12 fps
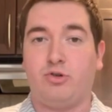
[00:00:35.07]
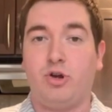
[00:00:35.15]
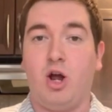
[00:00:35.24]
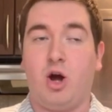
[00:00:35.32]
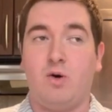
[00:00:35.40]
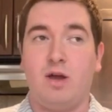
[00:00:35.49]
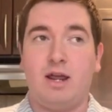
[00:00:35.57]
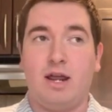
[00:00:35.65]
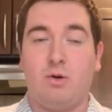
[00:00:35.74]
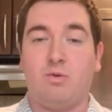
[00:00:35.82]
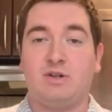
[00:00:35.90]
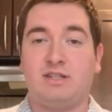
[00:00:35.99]
No, it
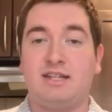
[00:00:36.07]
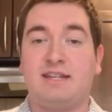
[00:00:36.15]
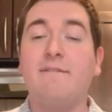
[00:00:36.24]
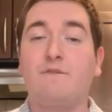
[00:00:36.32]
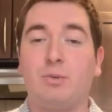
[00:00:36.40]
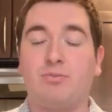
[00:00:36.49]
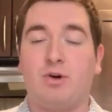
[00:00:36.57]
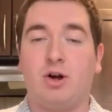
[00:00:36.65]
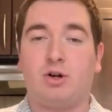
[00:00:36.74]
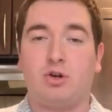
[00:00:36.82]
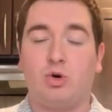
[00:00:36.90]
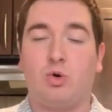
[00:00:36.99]
was the Denver Broncos